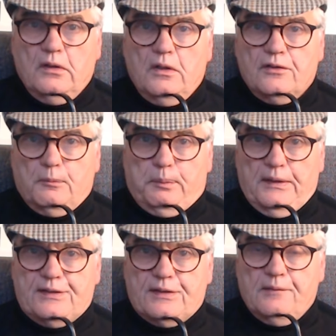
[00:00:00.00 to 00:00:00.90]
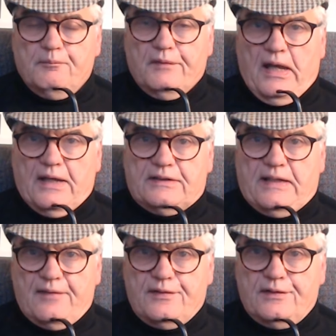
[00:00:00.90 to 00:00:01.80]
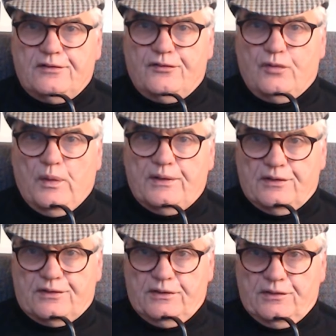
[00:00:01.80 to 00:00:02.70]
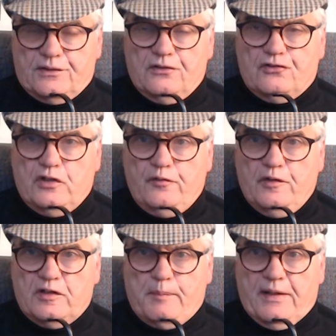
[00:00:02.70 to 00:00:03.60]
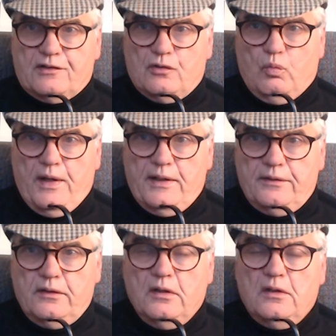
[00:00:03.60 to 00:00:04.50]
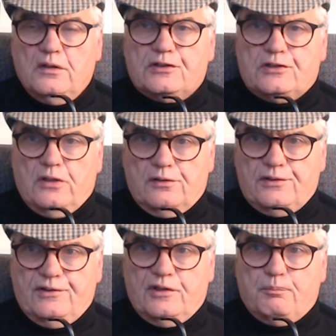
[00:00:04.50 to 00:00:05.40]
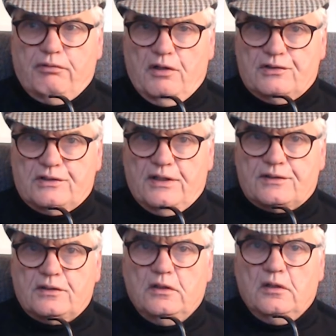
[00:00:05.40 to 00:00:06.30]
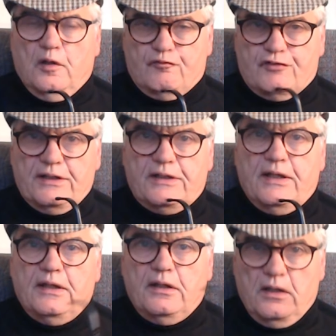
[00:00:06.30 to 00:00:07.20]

The police had gathered the witnesses, and Chief Inspector Wayne started the process of taking